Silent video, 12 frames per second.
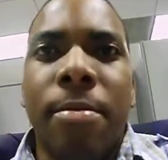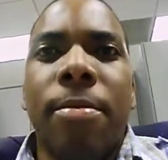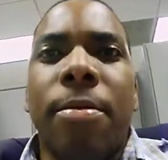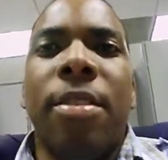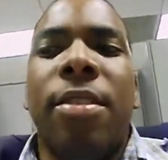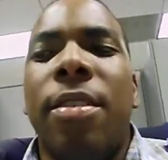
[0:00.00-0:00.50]

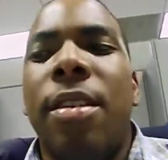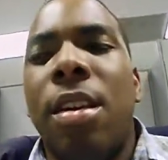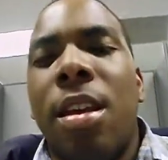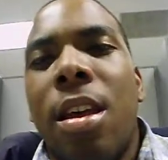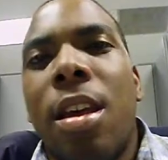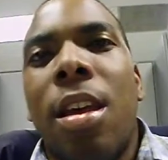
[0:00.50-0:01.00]
which
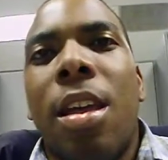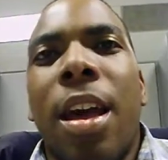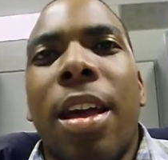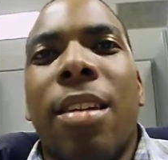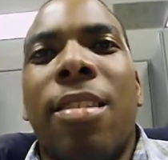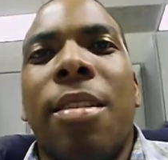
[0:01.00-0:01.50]
I
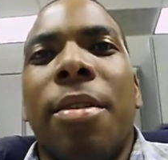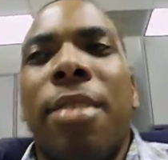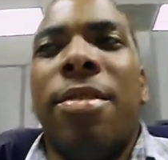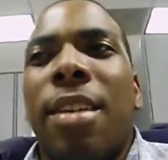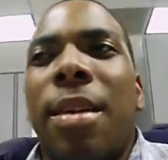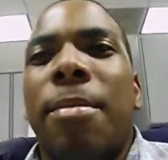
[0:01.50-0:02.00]
guess in the grand
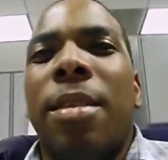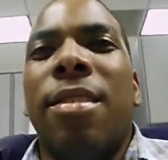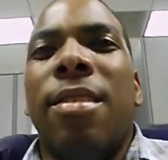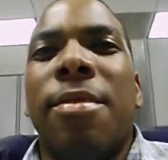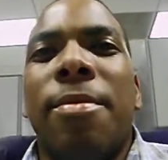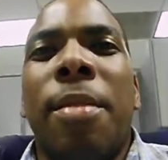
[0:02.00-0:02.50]
scheme of things
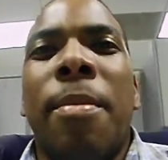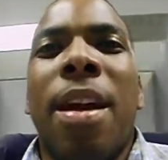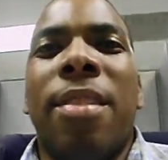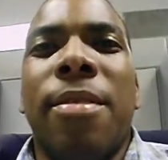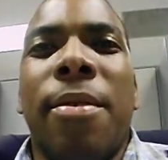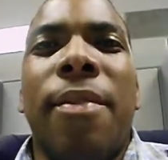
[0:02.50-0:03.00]
isn't really bad
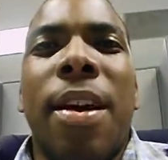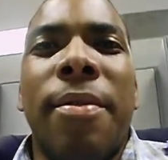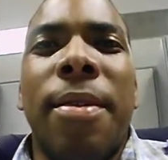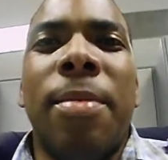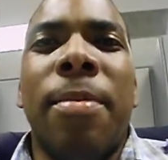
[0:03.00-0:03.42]
because they're 500.